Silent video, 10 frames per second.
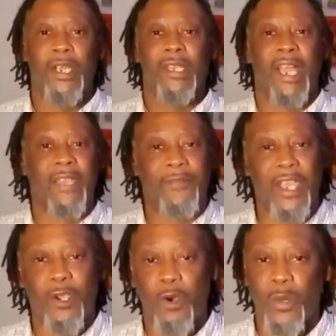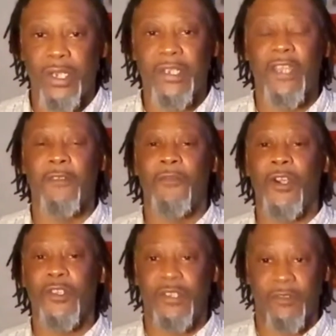like if they go with another
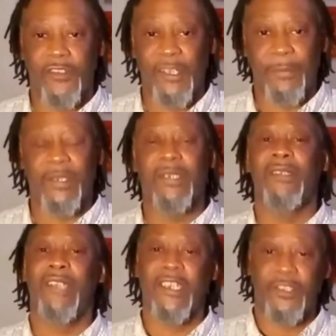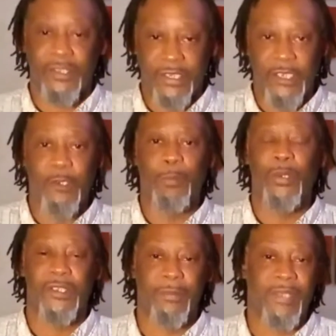version of something, they still
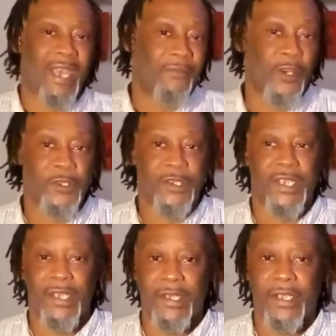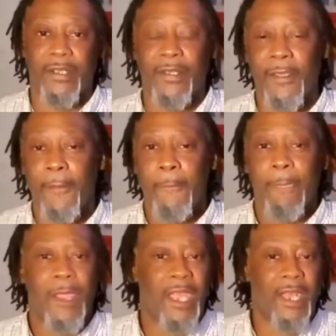put some diversity in there
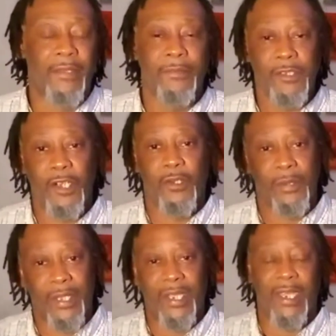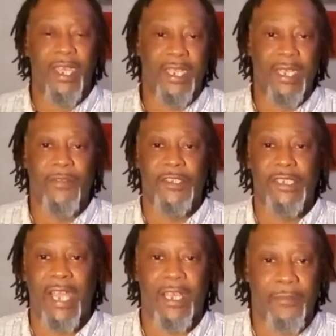and, and give us
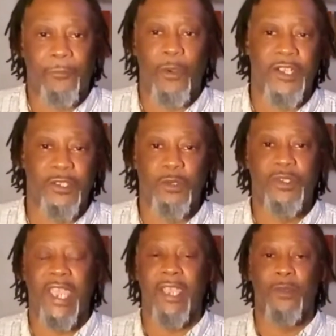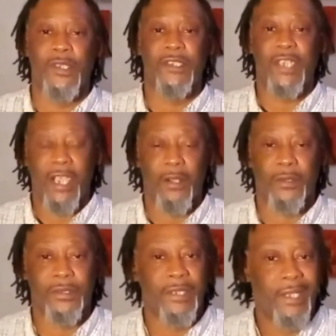like a fresh new take on these
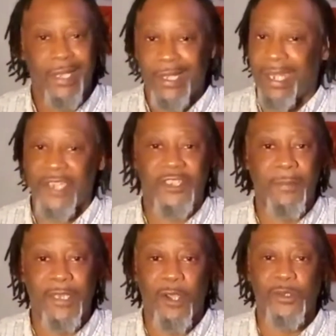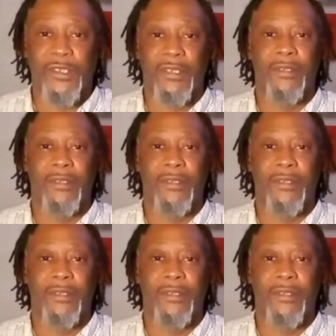characters. Like Jimmy Olsen,